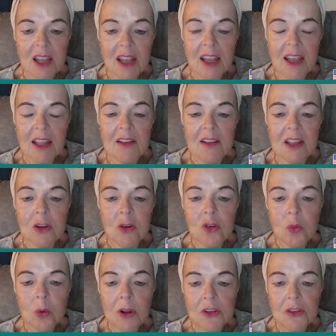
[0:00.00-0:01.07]
and they
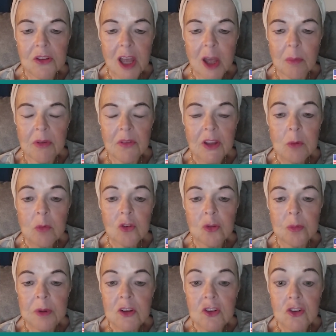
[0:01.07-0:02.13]
use WhatsApp and they will
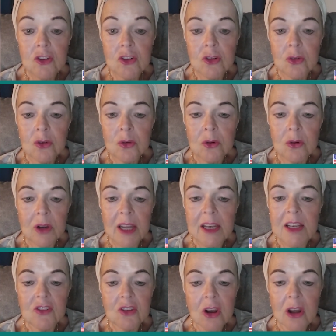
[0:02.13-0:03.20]
speak to you
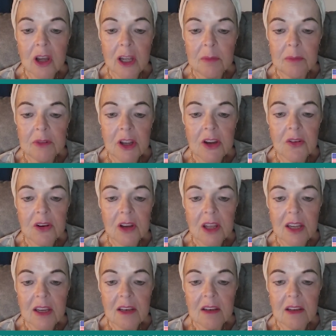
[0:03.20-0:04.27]
anytime, day or
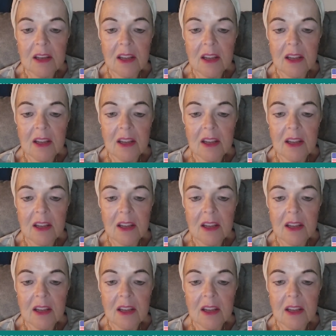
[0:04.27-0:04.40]
night,